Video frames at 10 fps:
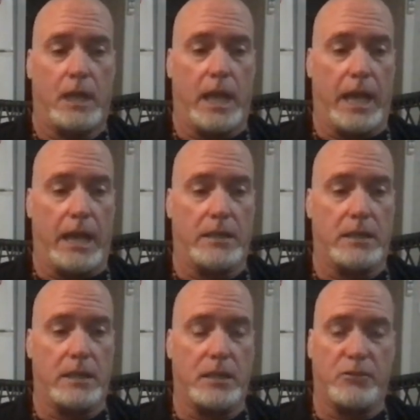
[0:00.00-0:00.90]
And
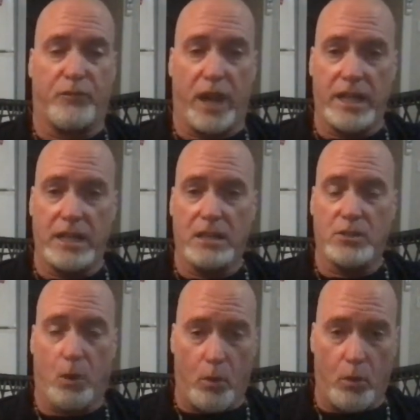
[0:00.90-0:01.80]
he's fighting
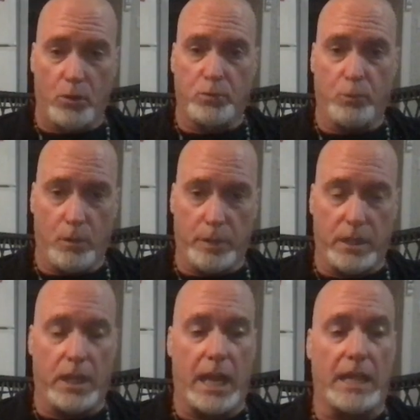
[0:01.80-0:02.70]
this old
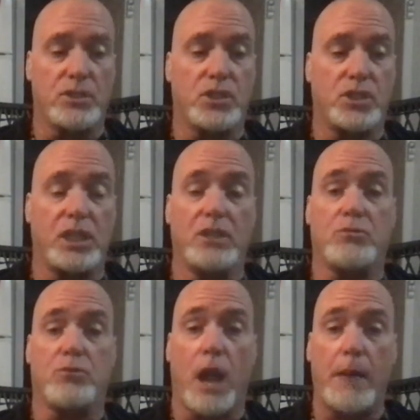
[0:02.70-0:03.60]
woman, and she
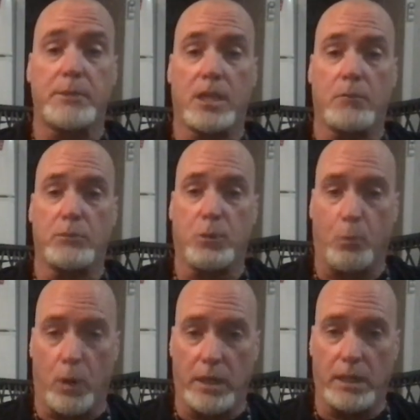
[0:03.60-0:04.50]
drops him to
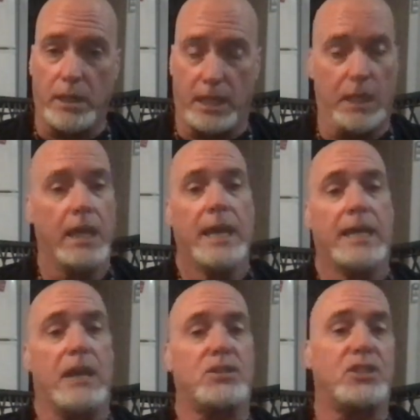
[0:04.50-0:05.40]
one knee.
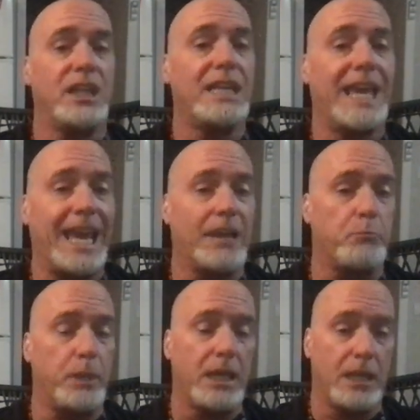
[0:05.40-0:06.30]
Now, she can't
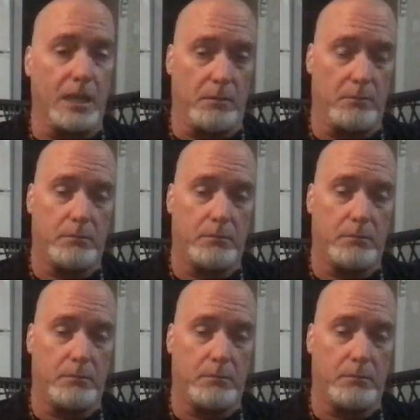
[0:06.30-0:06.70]
beat him.